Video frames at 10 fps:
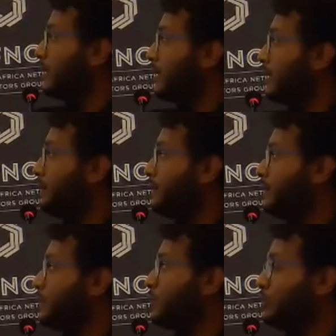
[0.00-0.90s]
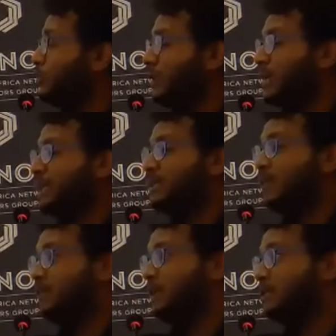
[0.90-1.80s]
So the product
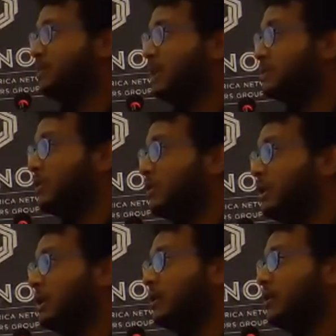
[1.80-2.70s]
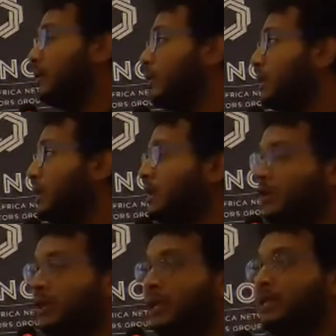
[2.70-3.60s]
itself is based on
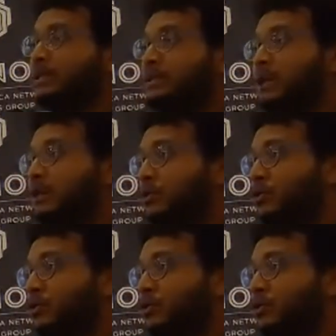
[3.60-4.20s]
an existing